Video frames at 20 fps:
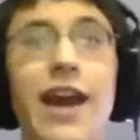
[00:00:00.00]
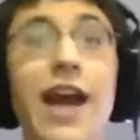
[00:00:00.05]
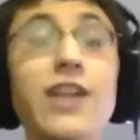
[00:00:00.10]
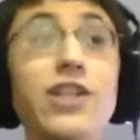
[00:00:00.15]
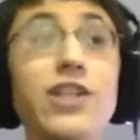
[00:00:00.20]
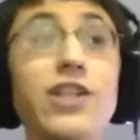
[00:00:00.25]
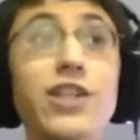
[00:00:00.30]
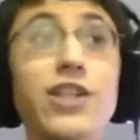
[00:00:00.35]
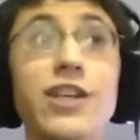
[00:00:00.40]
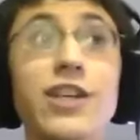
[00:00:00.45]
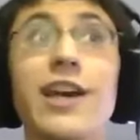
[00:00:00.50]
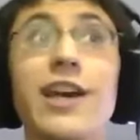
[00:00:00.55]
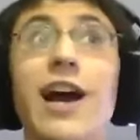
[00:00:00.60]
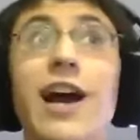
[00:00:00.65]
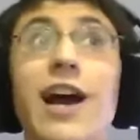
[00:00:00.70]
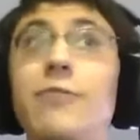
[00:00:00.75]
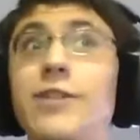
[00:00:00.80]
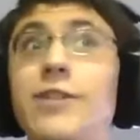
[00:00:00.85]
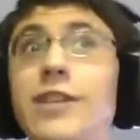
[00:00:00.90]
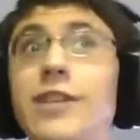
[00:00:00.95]
actually,
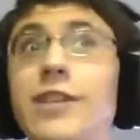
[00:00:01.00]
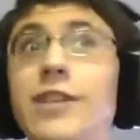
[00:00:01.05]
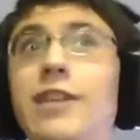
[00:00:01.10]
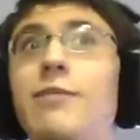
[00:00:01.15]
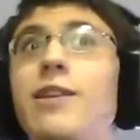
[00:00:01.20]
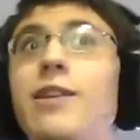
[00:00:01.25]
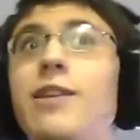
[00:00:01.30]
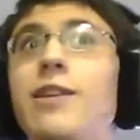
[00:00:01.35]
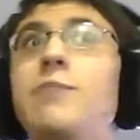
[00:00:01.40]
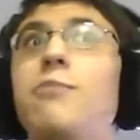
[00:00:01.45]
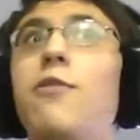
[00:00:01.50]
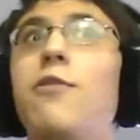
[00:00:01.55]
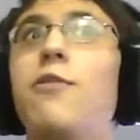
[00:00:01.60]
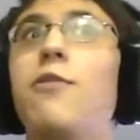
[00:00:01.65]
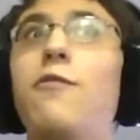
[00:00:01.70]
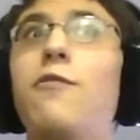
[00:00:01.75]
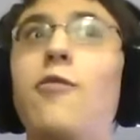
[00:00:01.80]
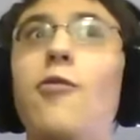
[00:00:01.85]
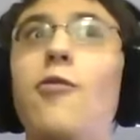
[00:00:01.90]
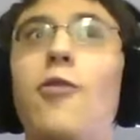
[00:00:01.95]
I was thinking about this
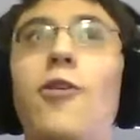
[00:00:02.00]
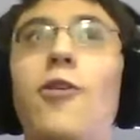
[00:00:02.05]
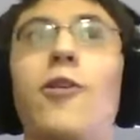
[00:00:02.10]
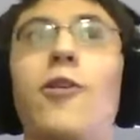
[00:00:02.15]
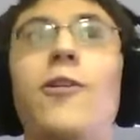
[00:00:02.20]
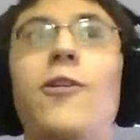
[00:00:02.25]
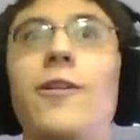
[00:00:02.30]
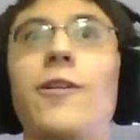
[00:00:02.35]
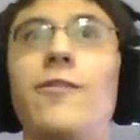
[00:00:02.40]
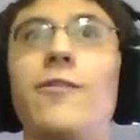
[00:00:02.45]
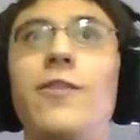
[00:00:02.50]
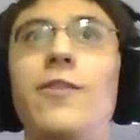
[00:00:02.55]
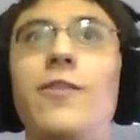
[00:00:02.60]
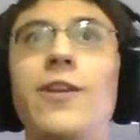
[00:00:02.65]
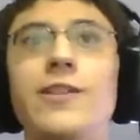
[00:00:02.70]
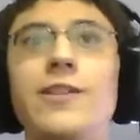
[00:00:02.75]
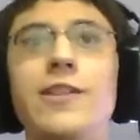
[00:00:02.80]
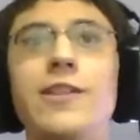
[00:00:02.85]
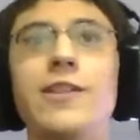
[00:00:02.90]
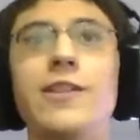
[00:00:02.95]
before. If you
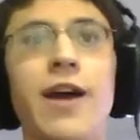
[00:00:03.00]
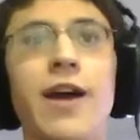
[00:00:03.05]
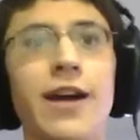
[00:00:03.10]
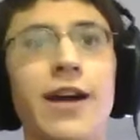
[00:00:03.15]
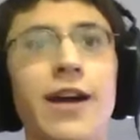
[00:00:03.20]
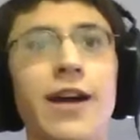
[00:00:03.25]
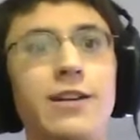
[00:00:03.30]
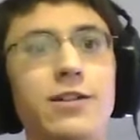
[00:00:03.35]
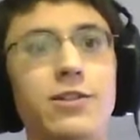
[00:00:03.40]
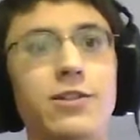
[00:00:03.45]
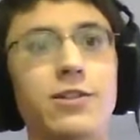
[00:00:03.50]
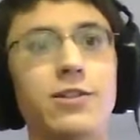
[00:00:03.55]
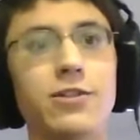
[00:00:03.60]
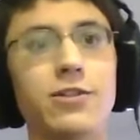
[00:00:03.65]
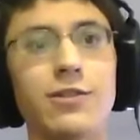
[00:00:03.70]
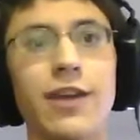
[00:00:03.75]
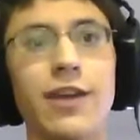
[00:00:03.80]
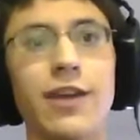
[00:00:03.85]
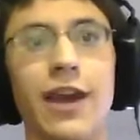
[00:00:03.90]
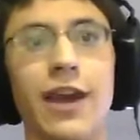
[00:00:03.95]
didn't see my
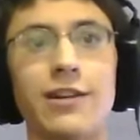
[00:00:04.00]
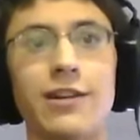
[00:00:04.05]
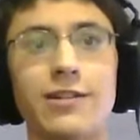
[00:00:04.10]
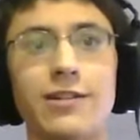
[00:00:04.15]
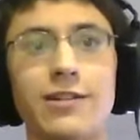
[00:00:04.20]
like